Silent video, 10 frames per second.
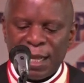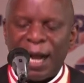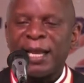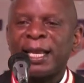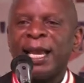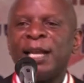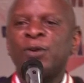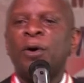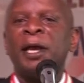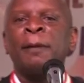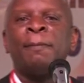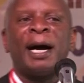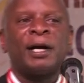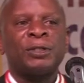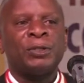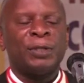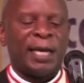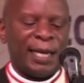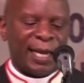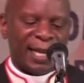And again, going back to
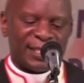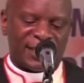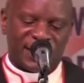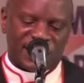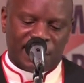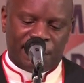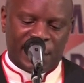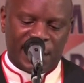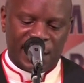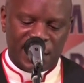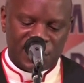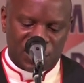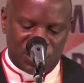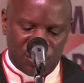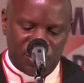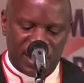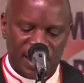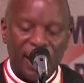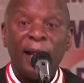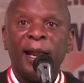the Last Supper story,
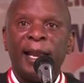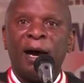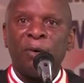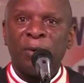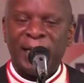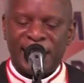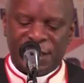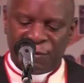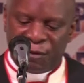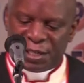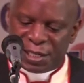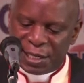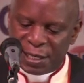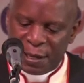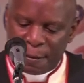now rendered differently